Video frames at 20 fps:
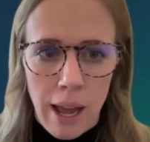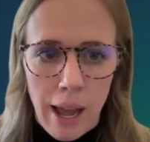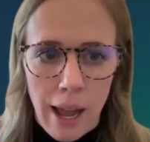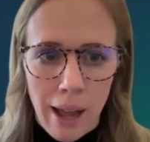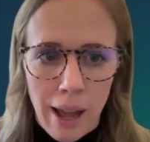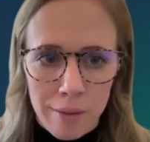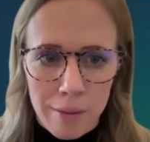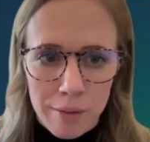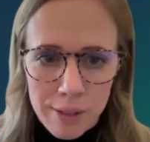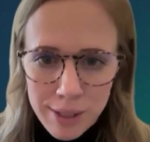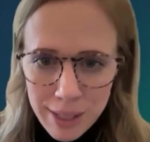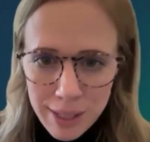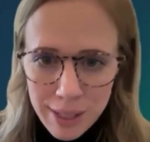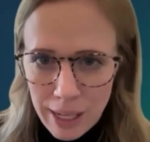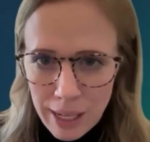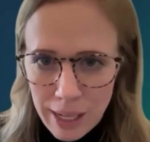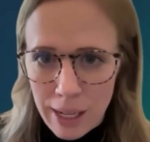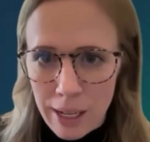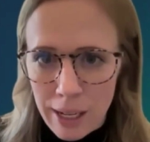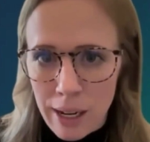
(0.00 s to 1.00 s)
have
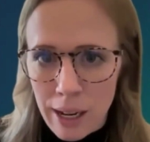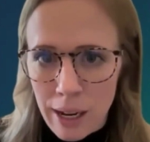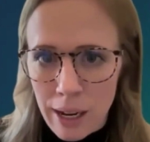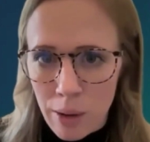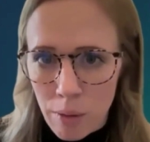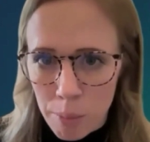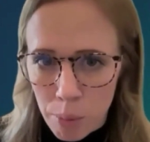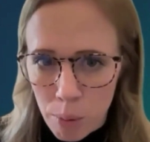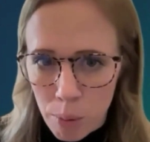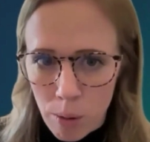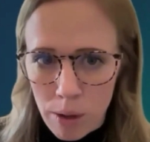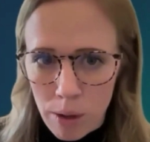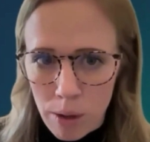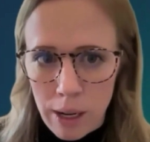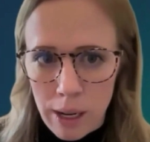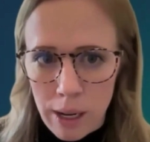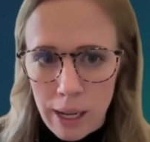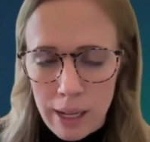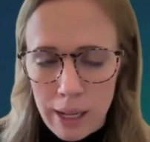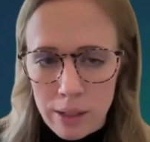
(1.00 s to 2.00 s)
seen and are
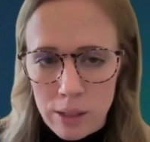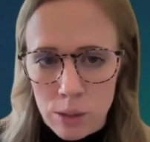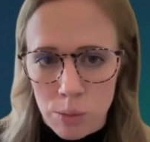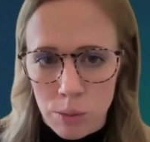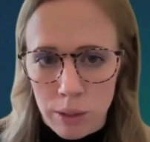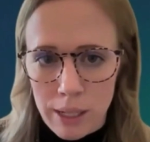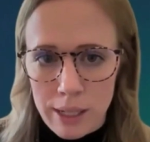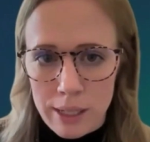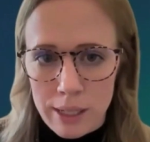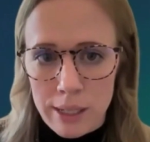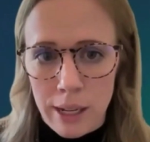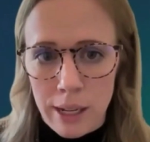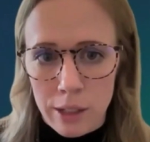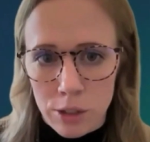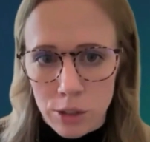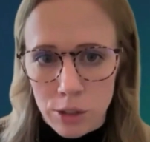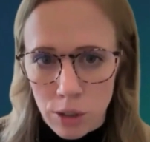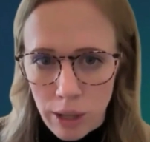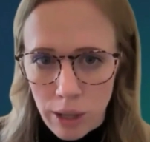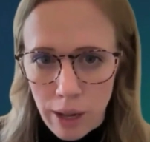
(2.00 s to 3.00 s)
reported against really
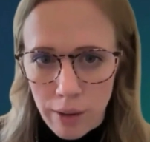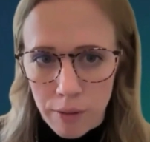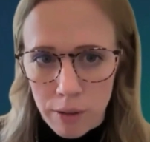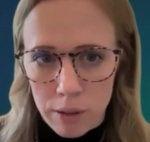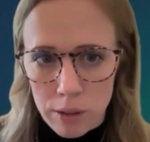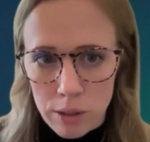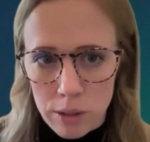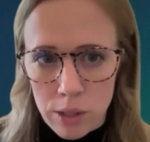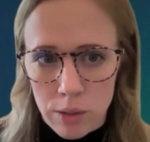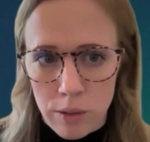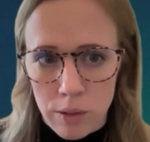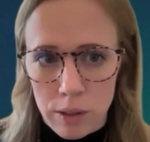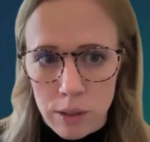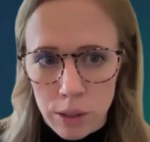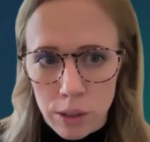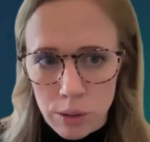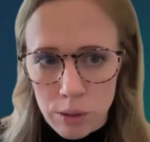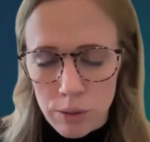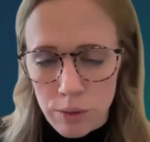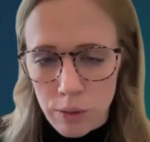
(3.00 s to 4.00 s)
intentional efforts to
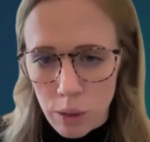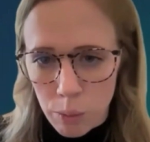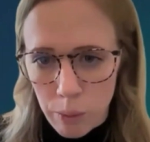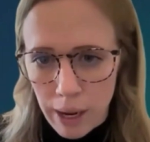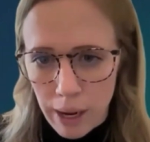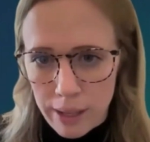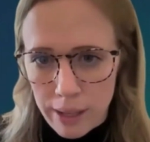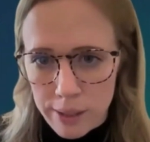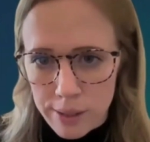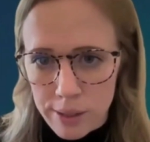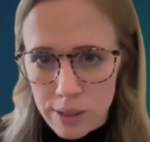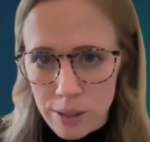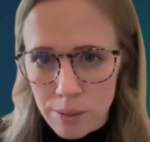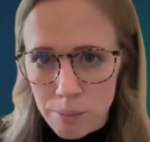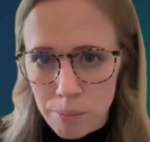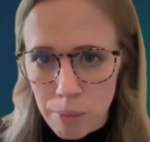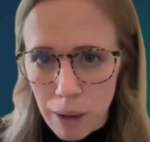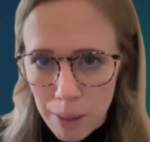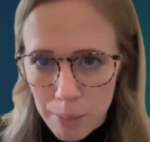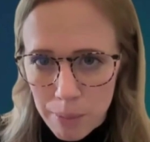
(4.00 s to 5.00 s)
reduce food waste
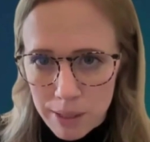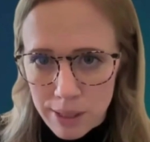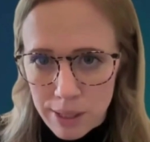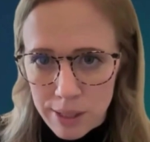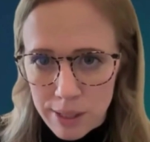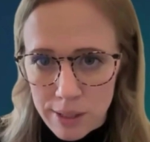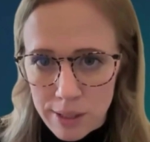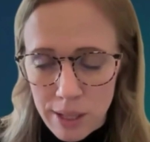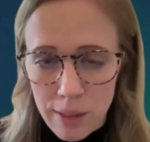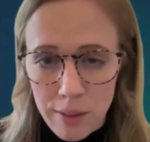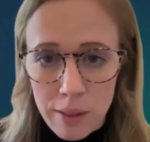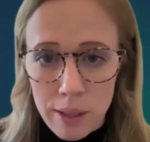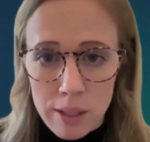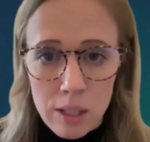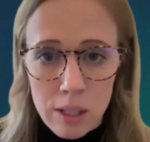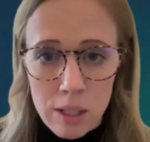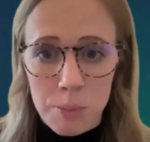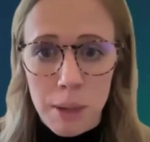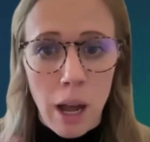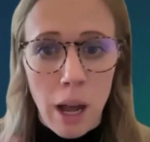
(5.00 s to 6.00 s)
by businesses. And
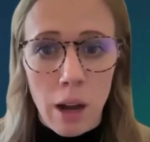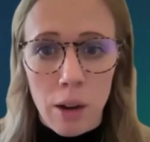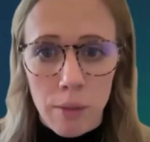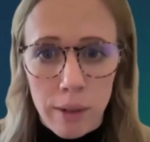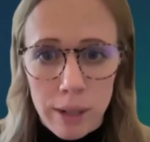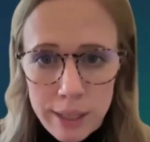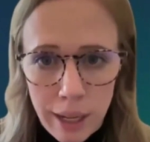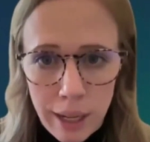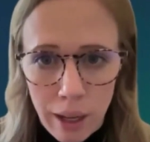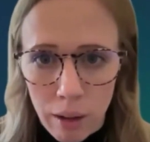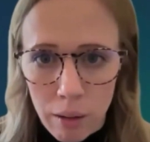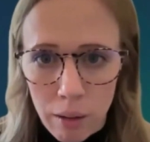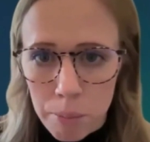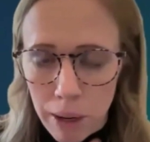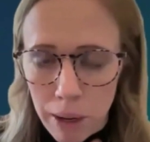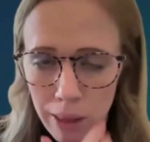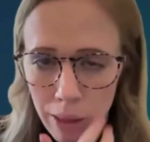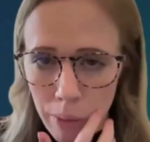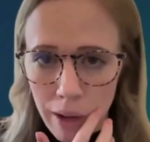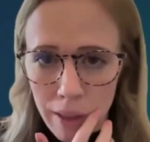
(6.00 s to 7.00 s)
this is beyond retail,
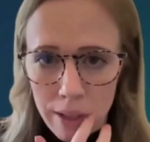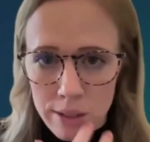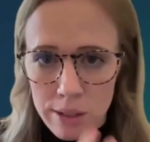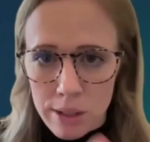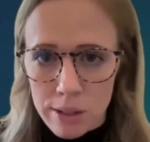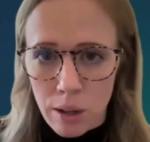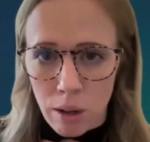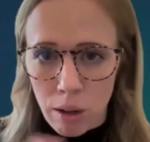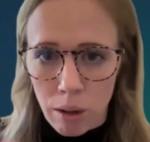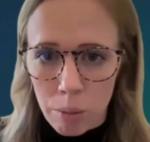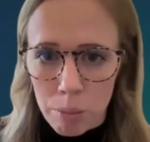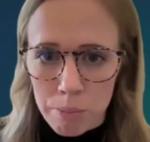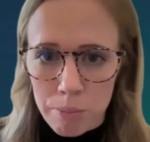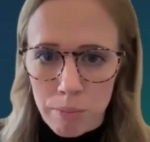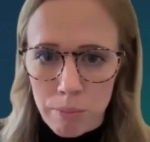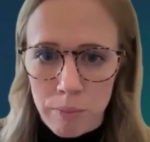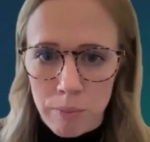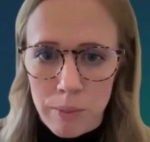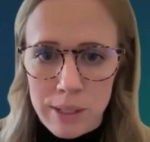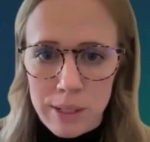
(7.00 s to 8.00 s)
by the way. This is all
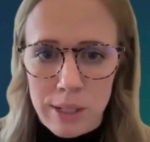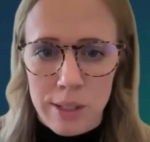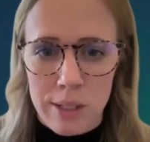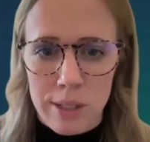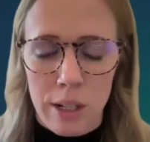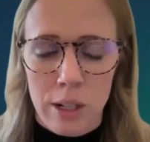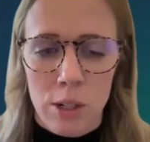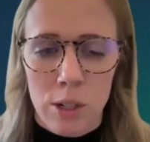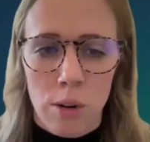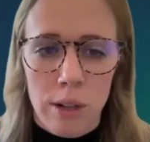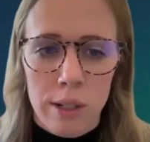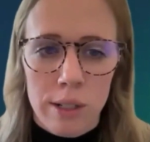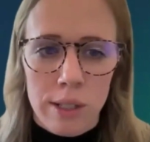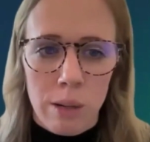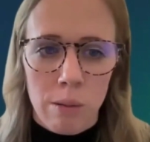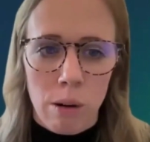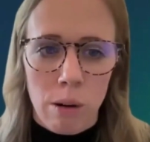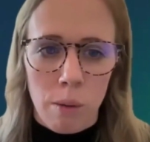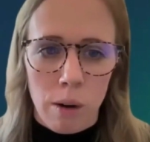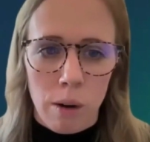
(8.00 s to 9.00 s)
business signatories
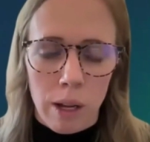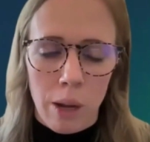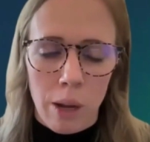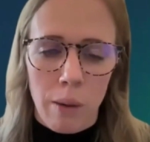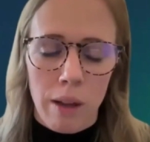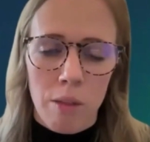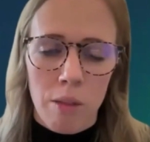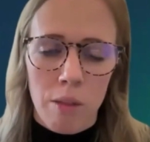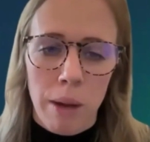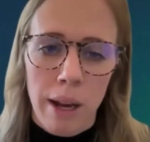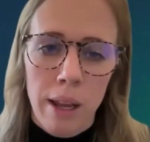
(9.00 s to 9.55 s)
that we're working with.